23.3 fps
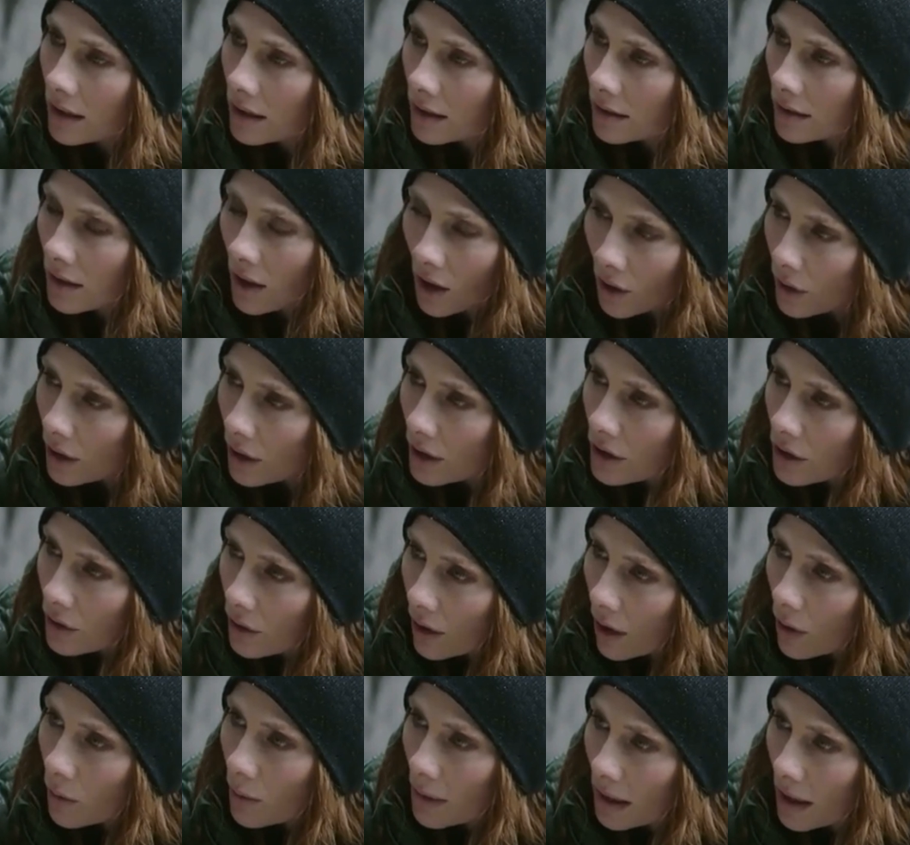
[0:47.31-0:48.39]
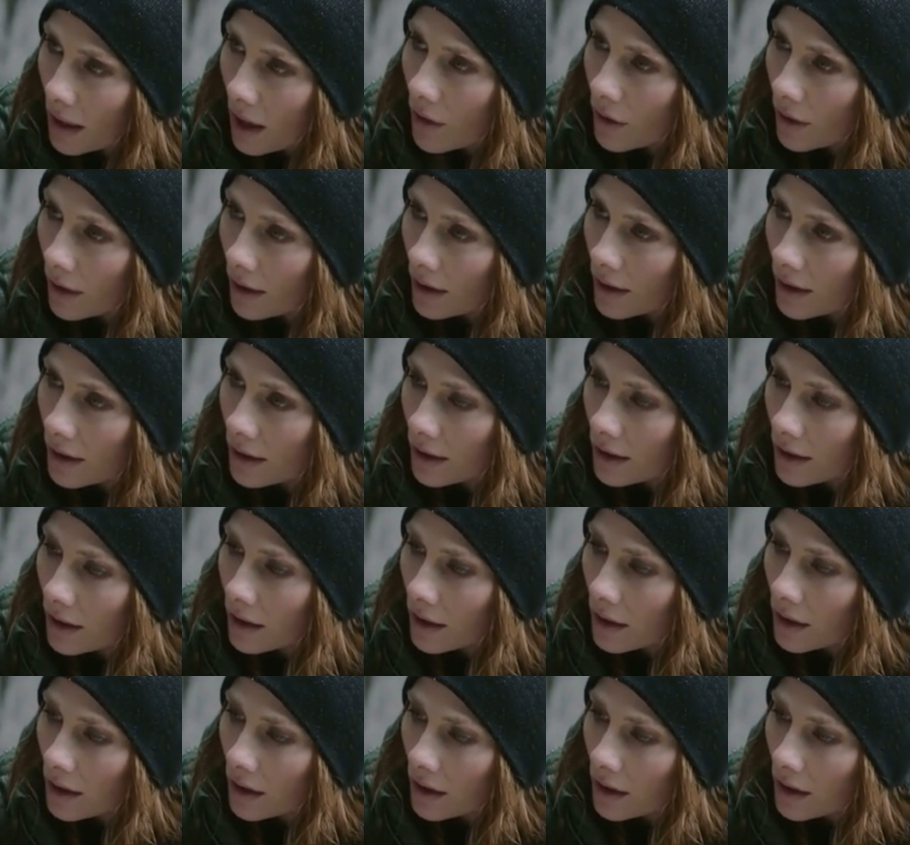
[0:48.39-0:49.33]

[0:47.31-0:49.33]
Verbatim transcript: is all I need